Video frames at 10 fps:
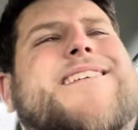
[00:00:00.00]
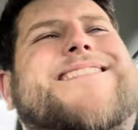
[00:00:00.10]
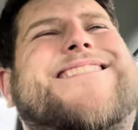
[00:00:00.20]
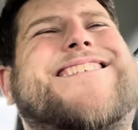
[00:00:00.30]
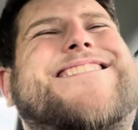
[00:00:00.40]
a
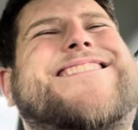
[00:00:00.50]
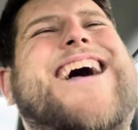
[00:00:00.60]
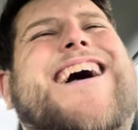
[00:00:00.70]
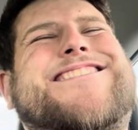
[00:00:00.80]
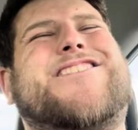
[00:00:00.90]

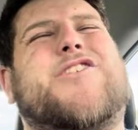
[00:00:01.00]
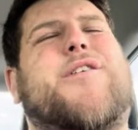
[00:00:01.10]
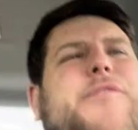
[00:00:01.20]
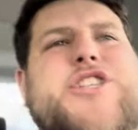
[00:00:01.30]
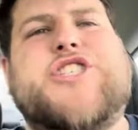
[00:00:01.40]
disaster
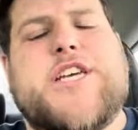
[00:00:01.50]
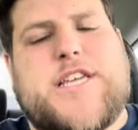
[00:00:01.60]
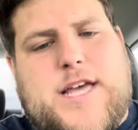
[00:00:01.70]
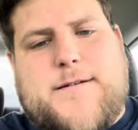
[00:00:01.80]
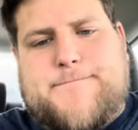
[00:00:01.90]
of a
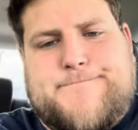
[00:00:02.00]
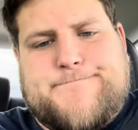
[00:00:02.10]
GM,